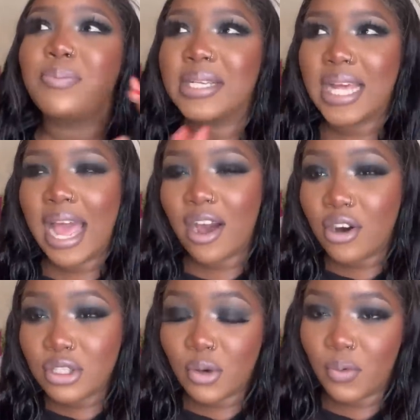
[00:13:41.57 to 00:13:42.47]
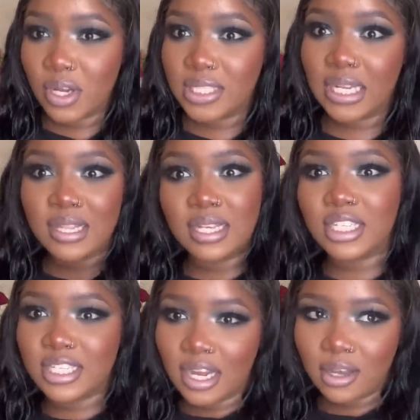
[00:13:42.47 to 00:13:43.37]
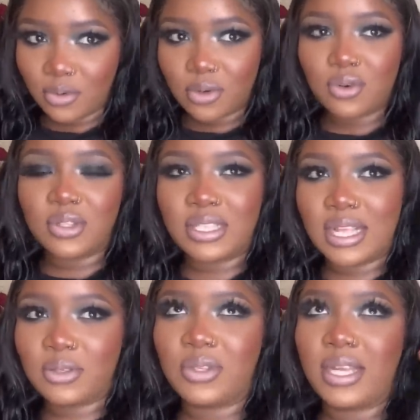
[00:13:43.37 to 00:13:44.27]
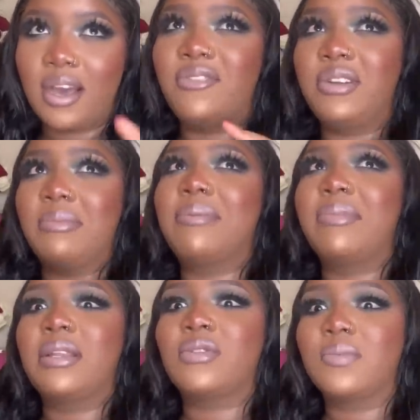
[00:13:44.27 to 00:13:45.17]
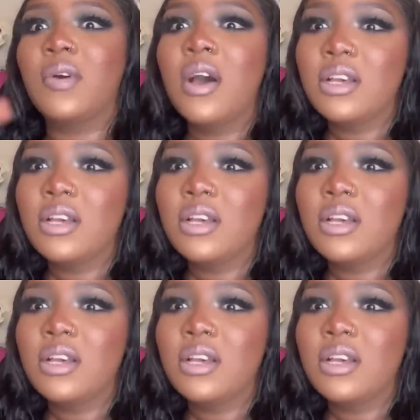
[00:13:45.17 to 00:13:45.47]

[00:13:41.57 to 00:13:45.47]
But I also wanted the sheer look, because that's what I have in my bedroom.